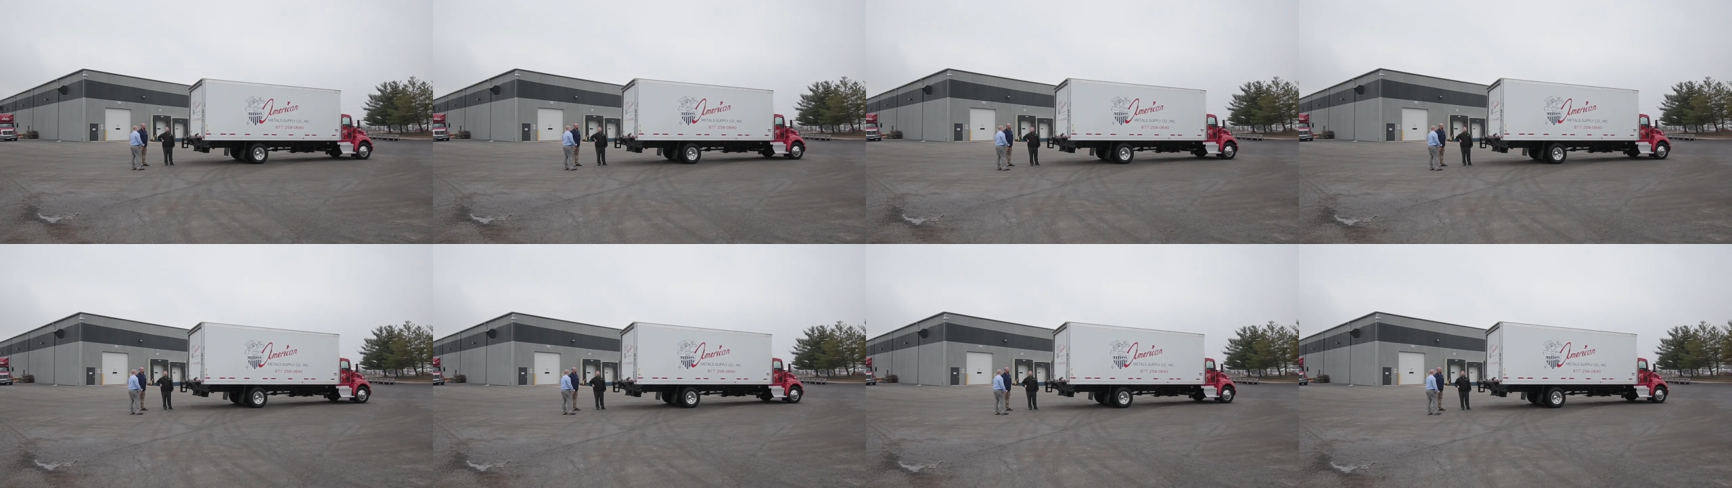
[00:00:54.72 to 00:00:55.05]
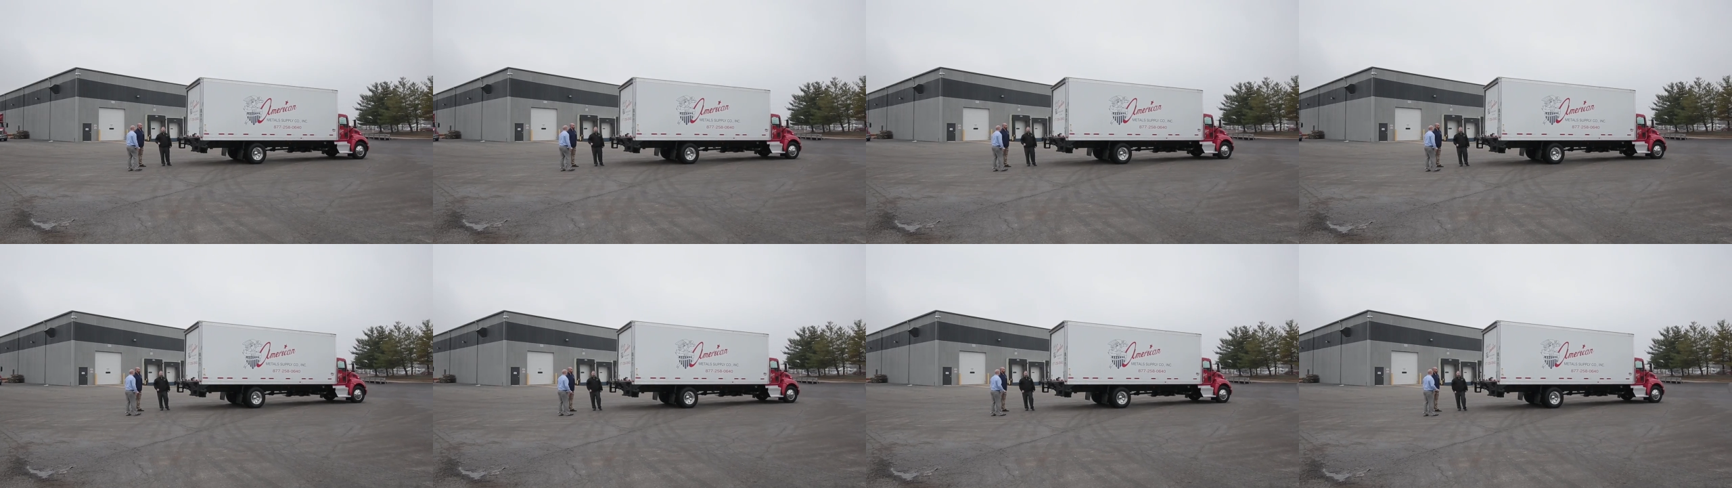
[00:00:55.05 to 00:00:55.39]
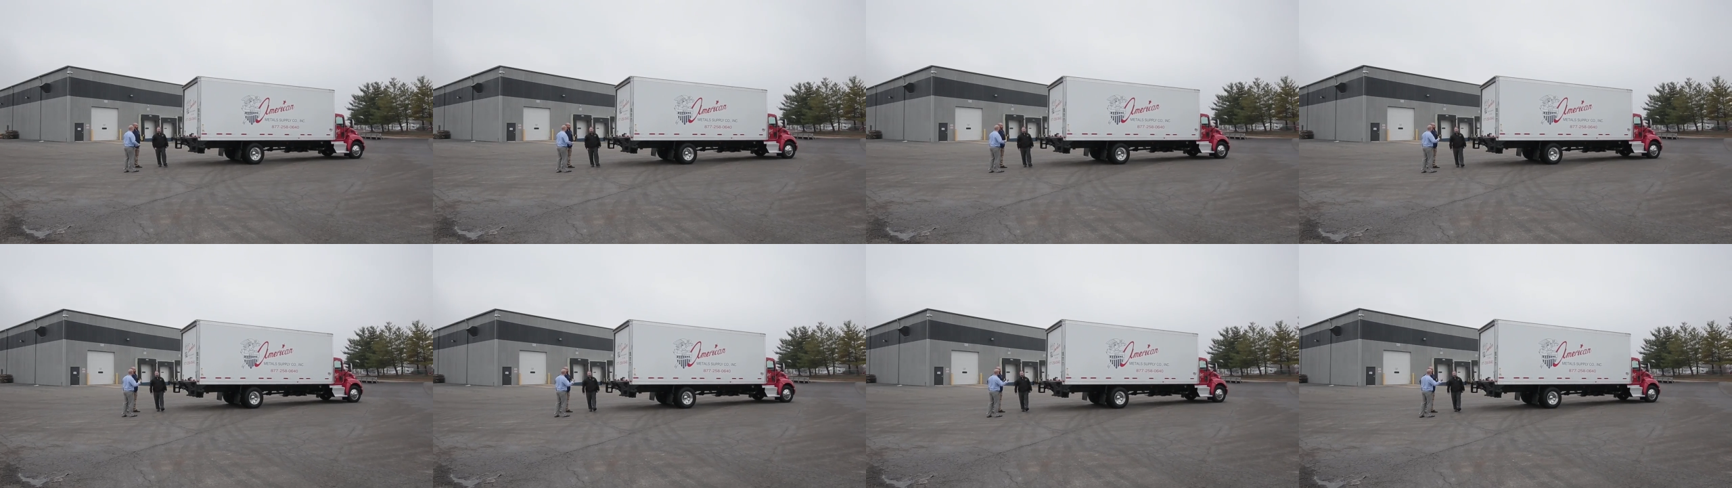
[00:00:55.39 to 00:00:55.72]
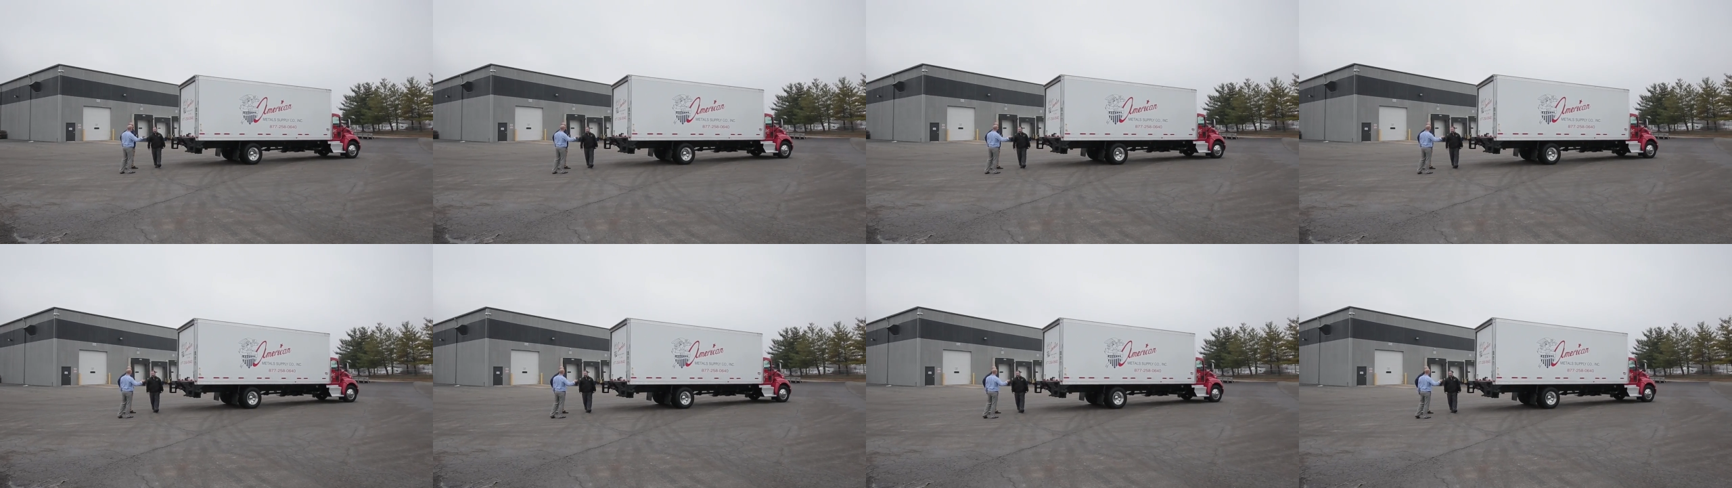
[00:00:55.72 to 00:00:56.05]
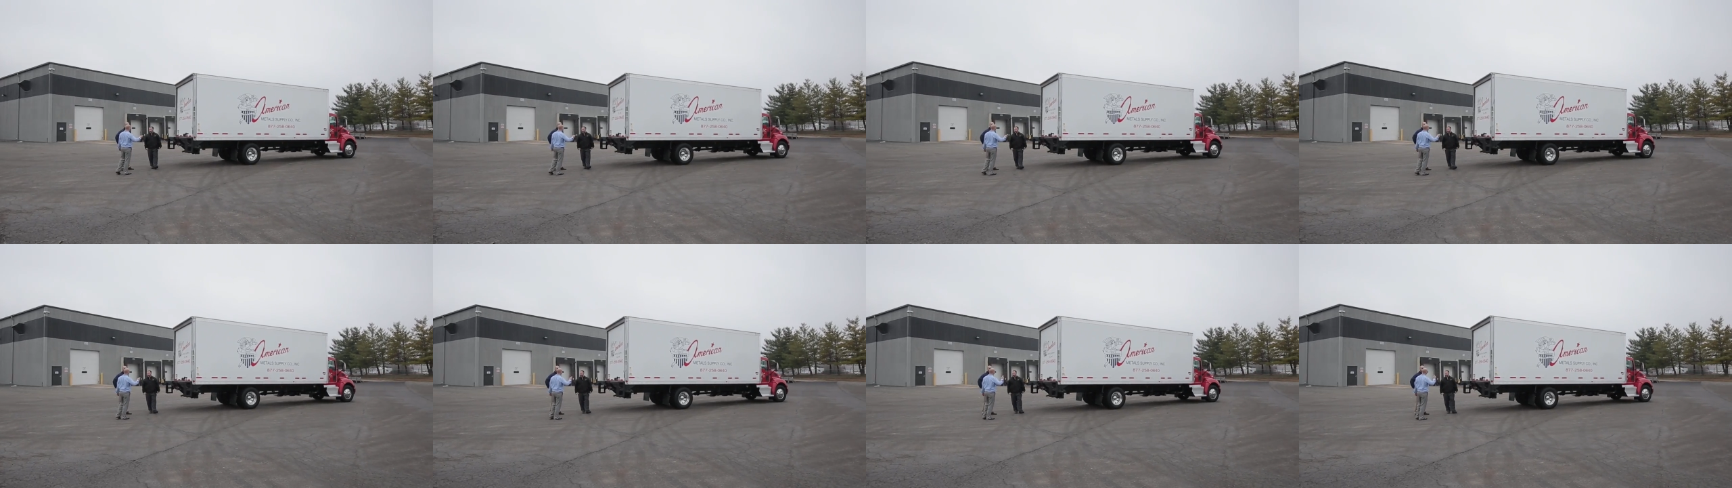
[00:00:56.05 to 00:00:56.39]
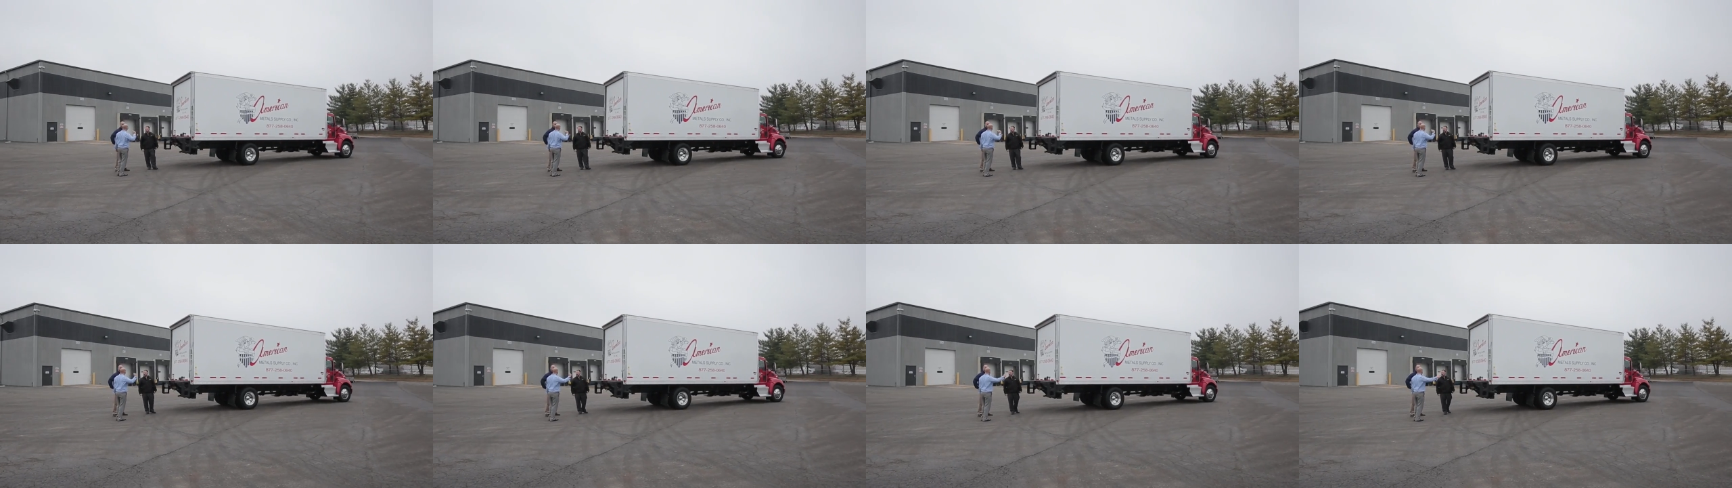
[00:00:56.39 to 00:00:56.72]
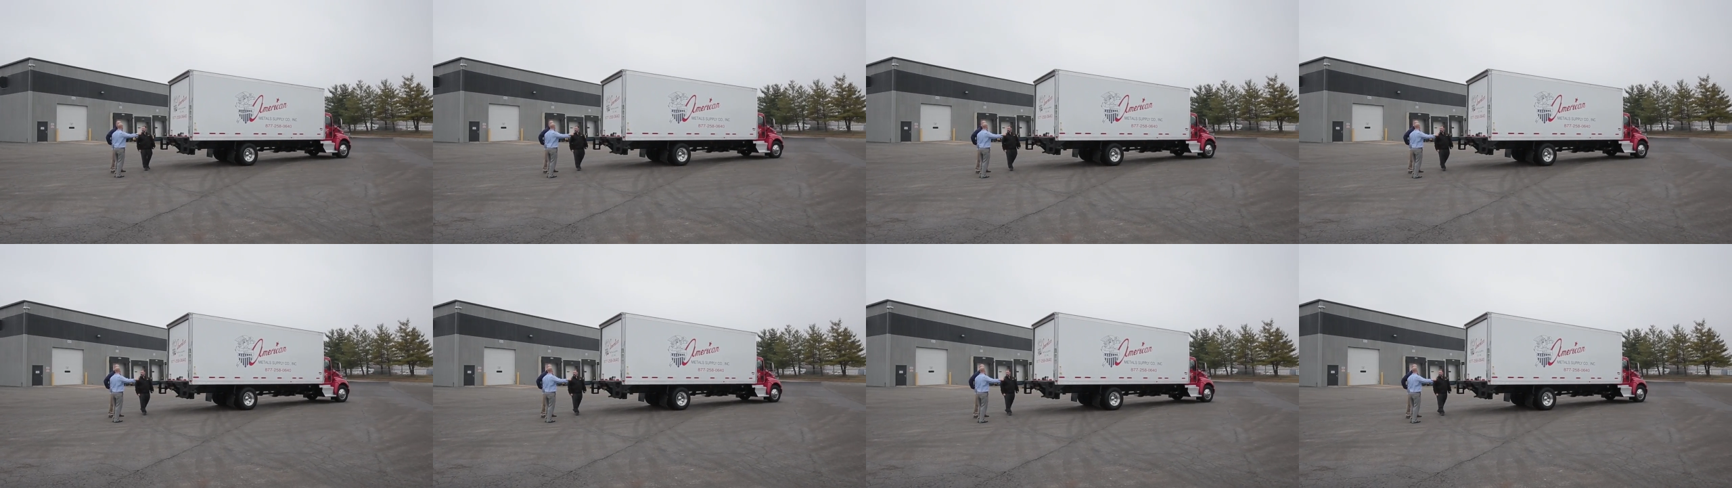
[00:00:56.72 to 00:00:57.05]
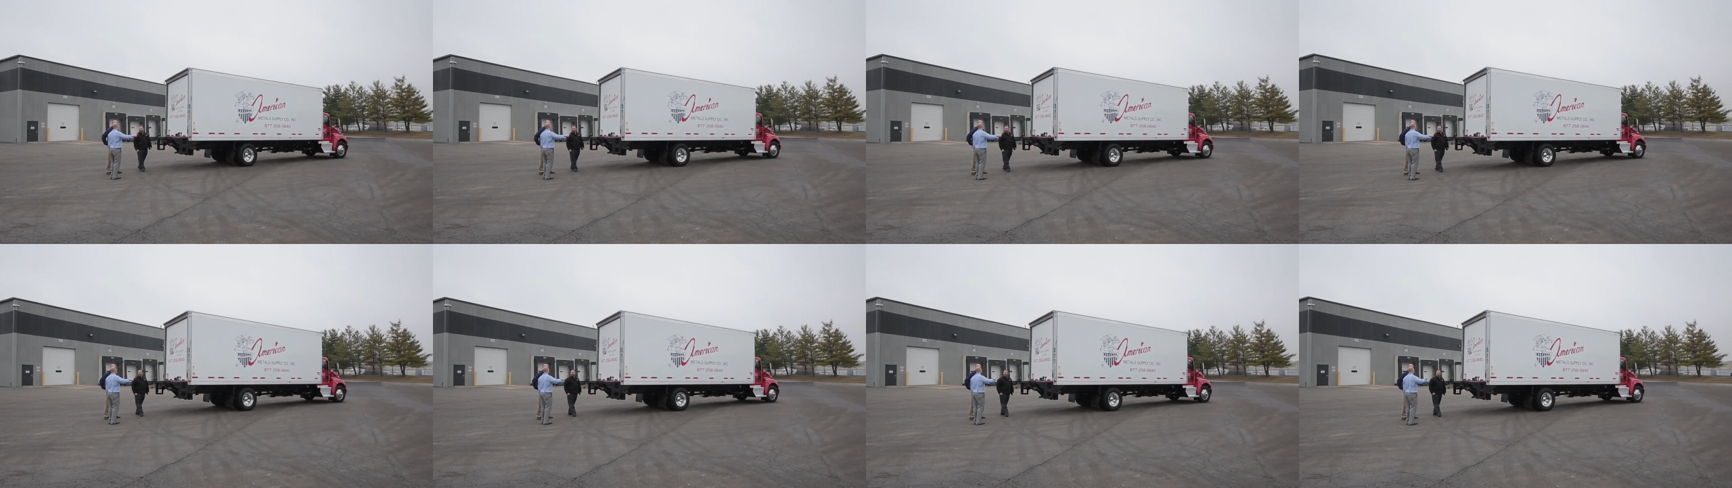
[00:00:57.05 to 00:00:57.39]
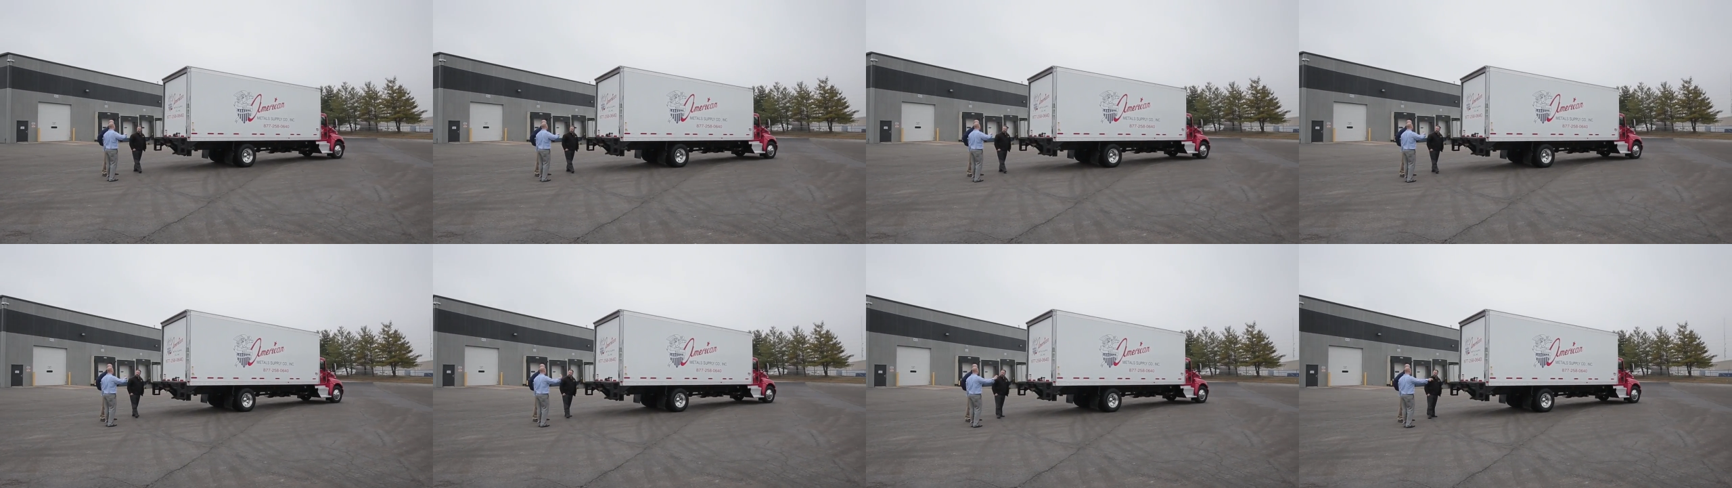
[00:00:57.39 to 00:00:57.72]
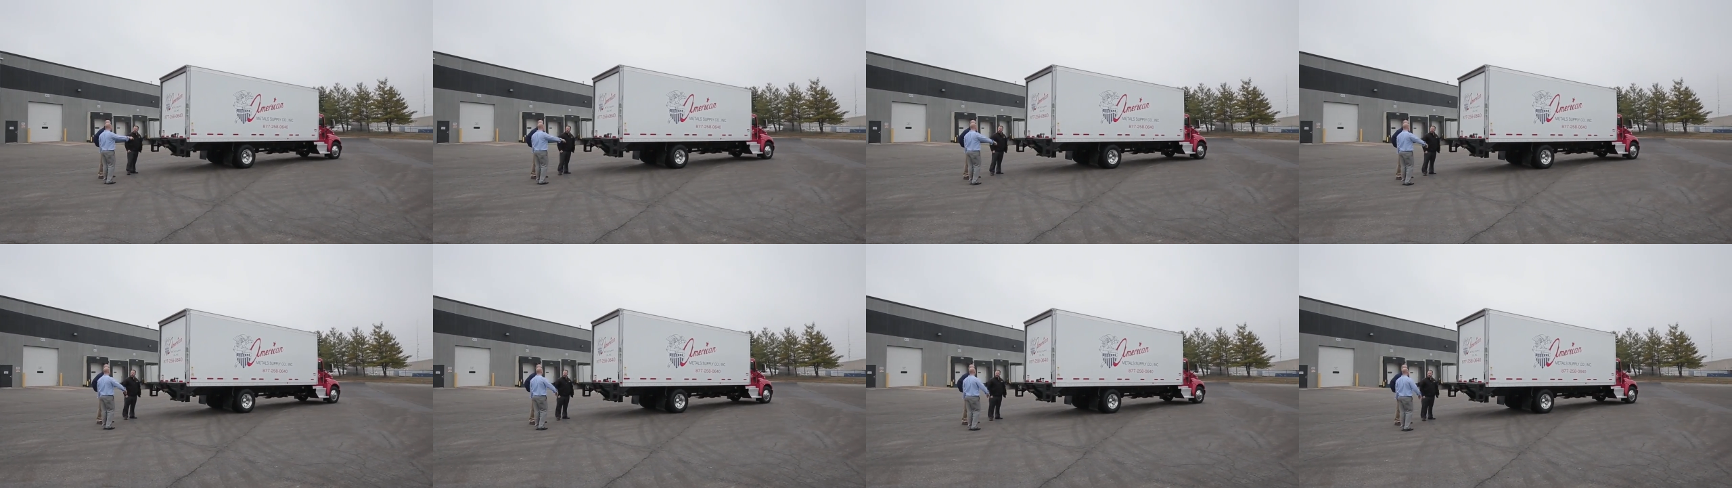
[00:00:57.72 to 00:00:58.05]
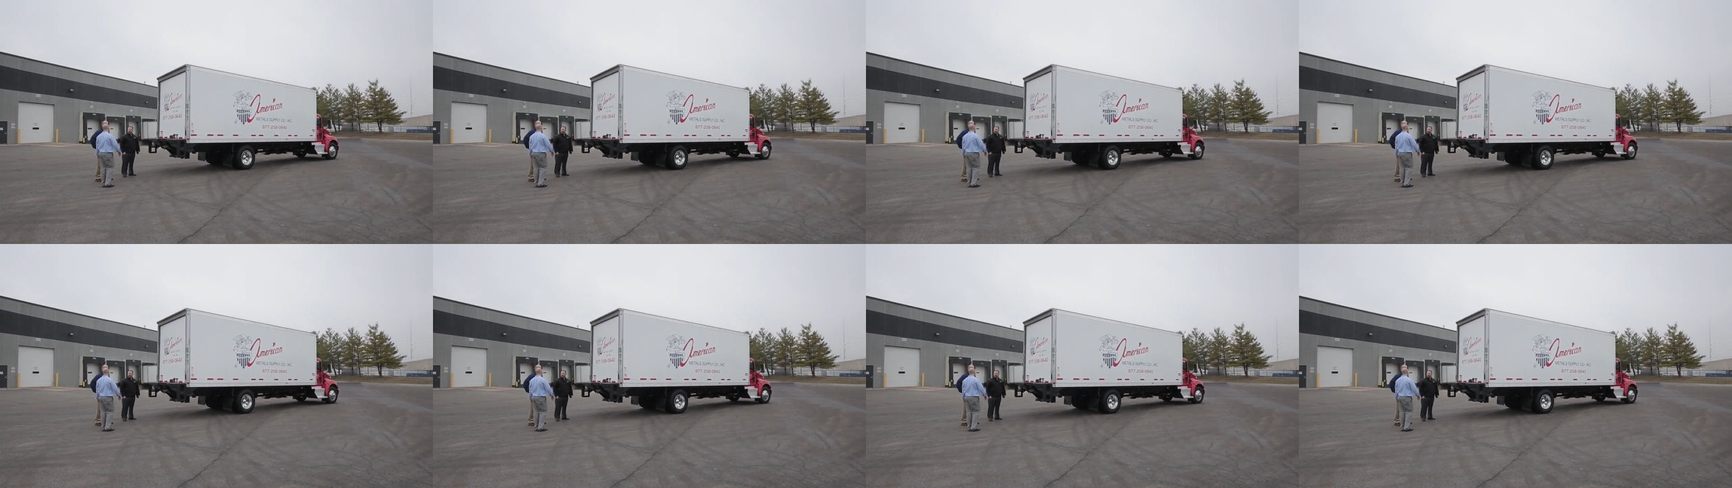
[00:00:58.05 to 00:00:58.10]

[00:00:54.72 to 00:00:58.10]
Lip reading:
No face is visible, so there are no lips to read.